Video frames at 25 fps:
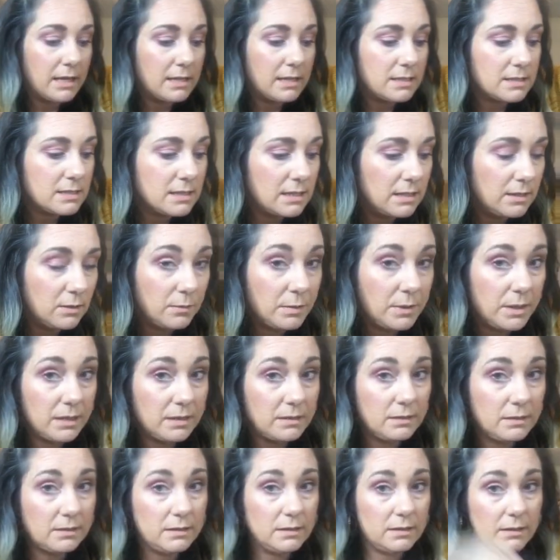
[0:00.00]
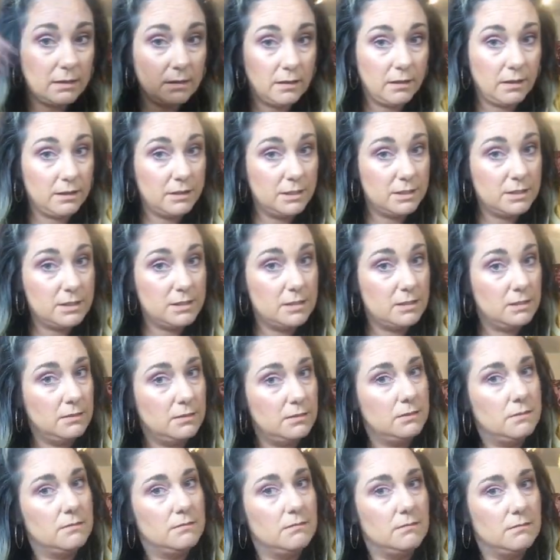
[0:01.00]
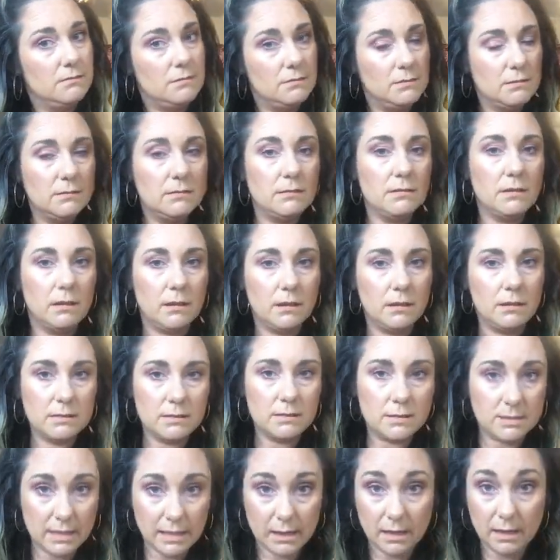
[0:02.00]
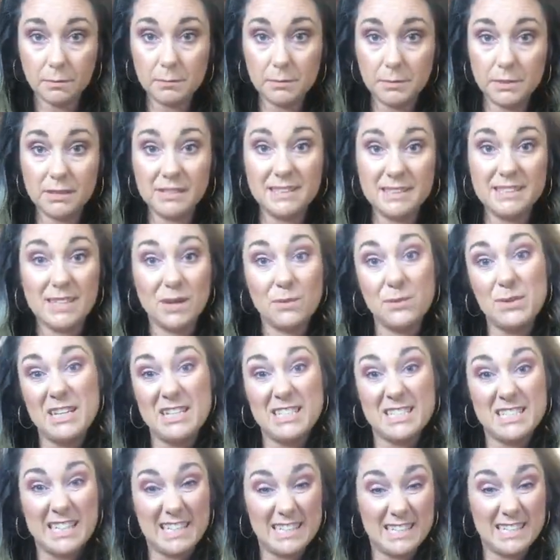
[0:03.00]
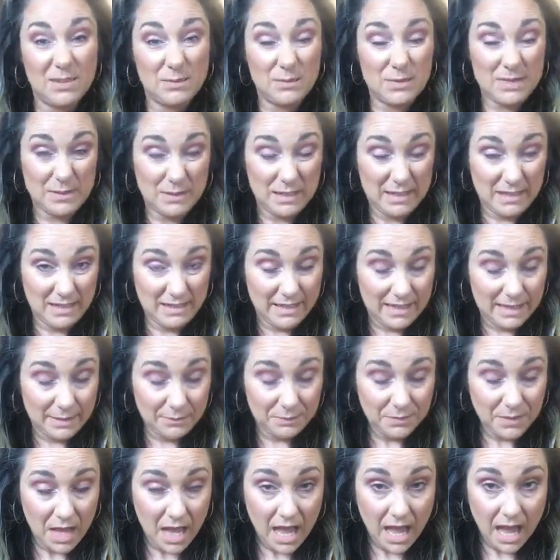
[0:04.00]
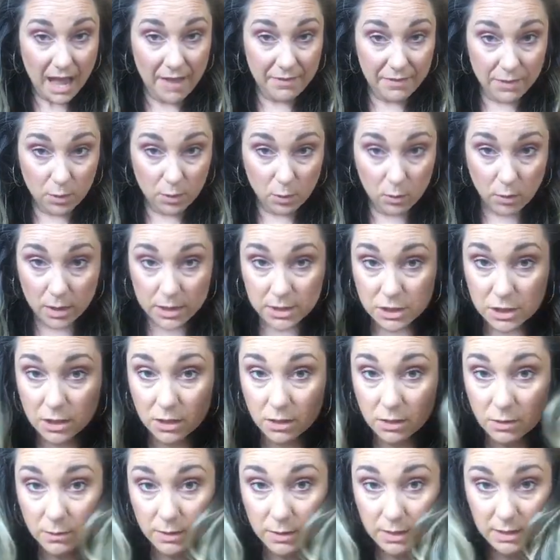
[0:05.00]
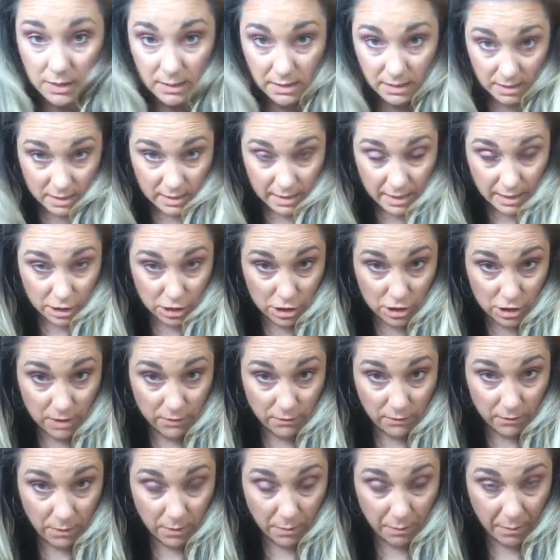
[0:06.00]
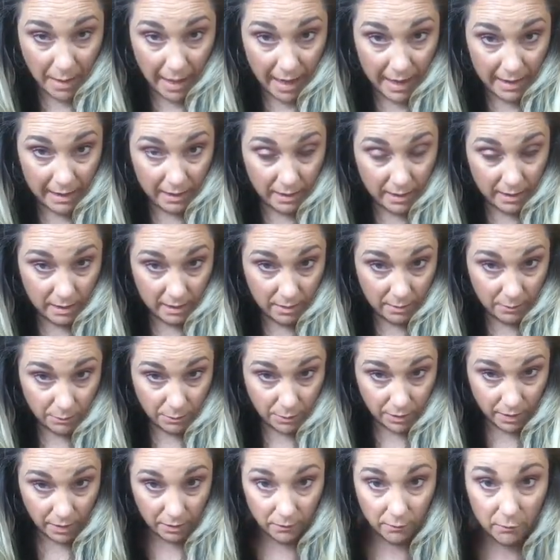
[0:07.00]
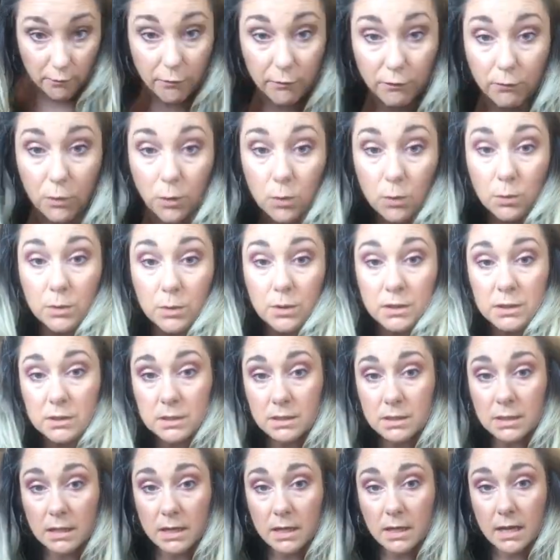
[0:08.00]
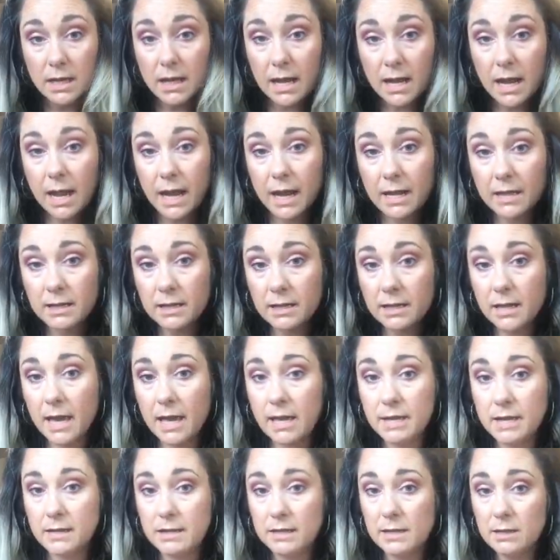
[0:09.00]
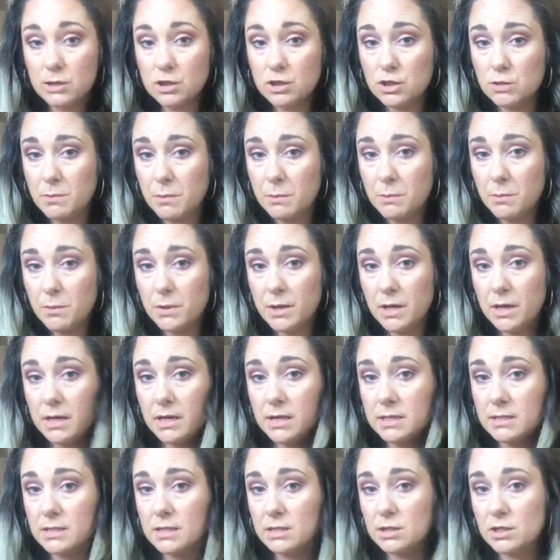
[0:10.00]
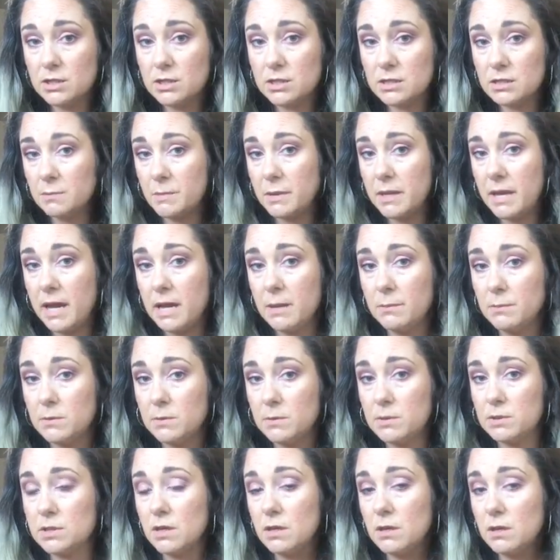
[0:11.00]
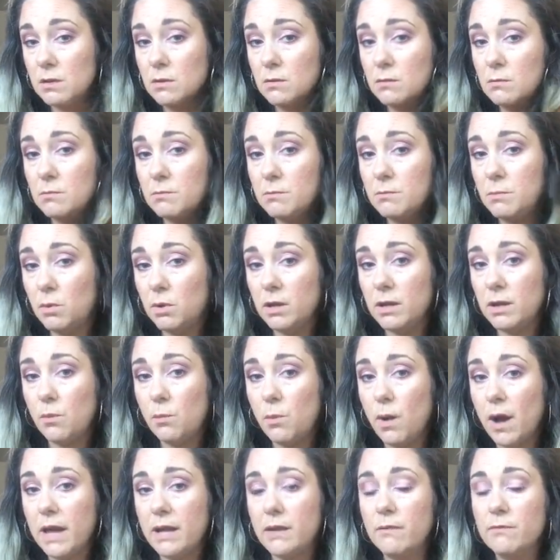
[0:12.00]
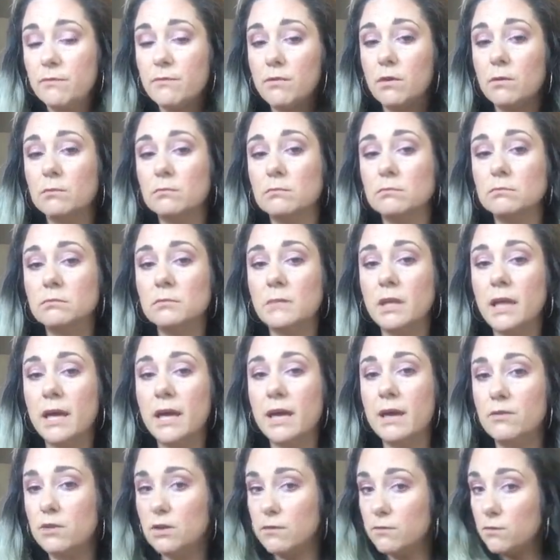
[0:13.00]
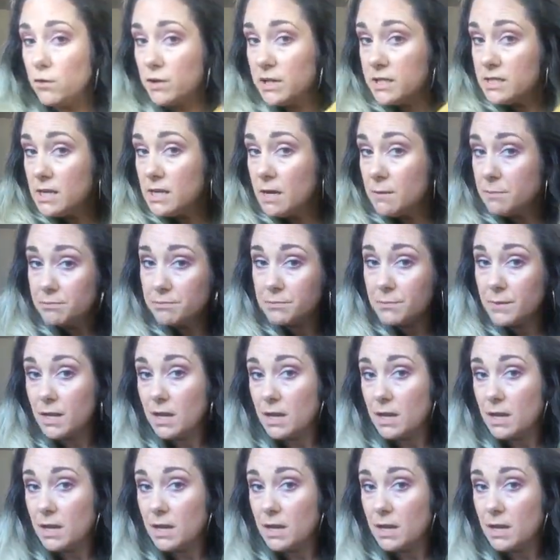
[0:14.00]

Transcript: gets a little bit harder to stick up, so we just end up with something like that. And then all I do is section it from the back and bring it forward, and again it should be pretty easy just to be able to pull it away from the hair that you've already done.